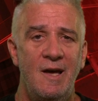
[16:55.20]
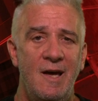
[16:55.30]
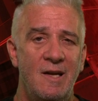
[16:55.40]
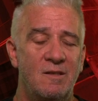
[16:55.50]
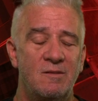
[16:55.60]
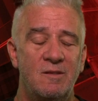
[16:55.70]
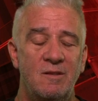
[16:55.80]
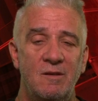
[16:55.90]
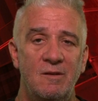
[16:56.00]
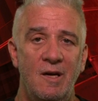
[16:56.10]
And
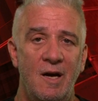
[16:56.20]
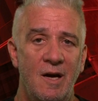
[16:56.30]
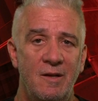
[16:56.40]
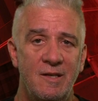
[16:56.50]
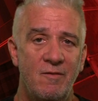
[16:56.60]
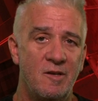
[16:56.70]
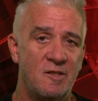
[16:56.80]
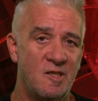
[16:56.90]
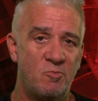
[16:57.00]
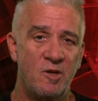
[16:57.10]
the evidence
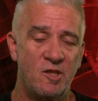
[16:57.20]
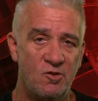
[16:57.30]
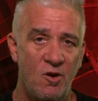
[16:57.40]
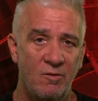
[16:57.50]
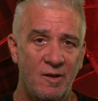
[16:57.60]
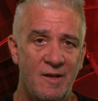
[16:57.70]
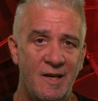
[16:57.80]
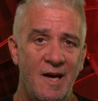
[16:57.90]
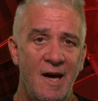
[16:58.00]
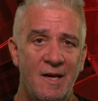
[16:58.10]
is pretty strong that they
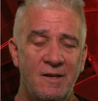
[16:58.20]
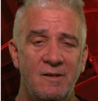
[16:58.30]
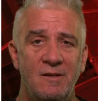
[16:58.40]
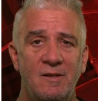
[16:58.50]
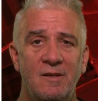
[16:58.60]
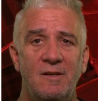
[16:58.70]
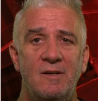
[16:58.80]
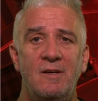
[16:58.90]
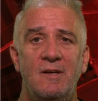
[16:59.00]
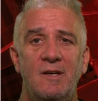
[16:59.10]
can't.
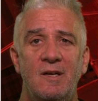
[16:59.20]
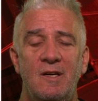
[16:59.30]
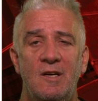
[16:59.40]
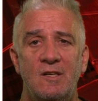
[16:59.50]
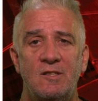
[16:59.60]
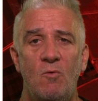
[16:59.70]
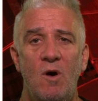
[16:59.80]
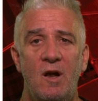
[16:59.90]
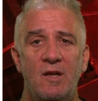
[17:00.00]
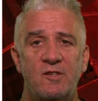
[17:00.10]
So
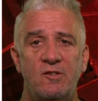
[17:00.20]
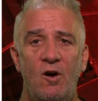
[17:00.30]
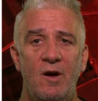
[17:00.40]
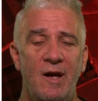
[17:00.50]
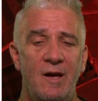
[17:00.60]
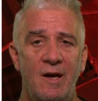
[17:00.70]
while it's not